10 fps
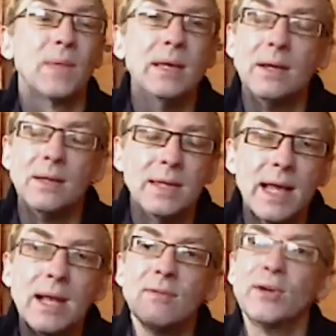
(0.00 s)
You know, at
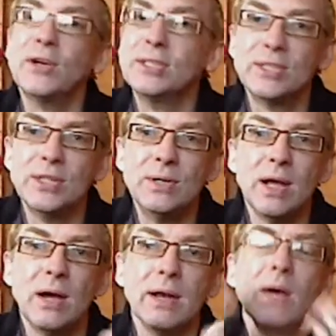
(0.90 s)
the end of a good
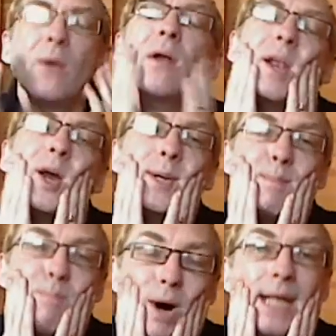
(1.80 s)
studio day, all I know is
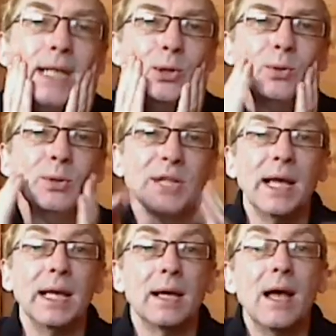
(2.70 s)
my jaws
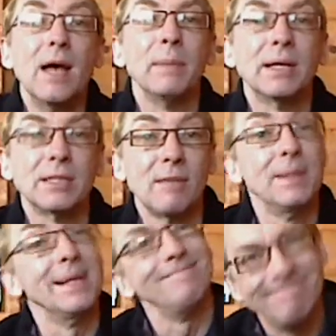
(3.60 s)
ache because I've
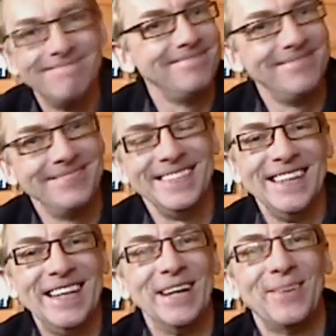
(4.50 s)
been,
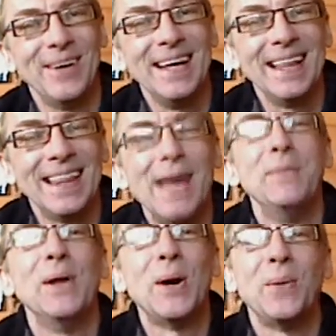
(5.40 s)
you know, grinning at
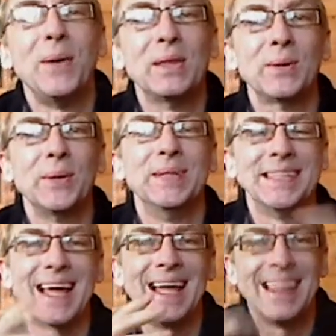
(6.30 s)
them the whole way through
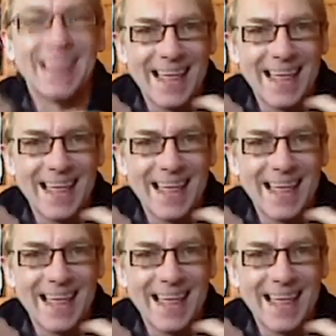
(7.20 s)
to get